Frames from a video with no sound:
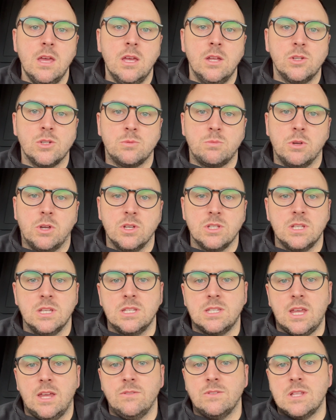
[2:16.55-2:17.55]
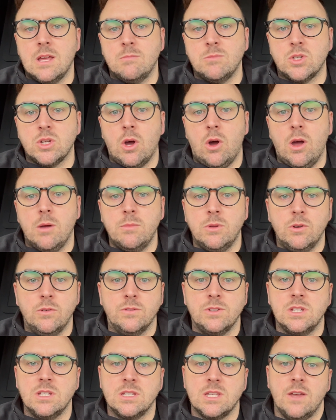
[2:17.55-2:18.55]
just because it saves them time and
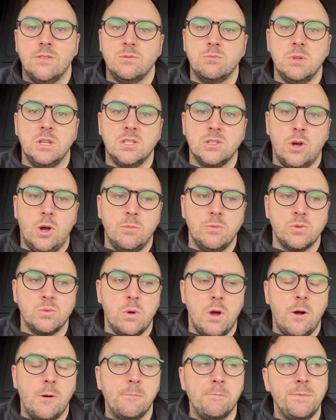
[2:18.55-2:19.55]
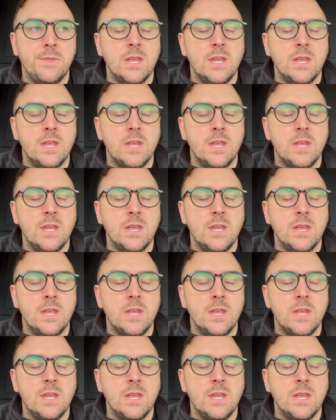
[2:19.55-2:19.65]
obviously saves me time as well.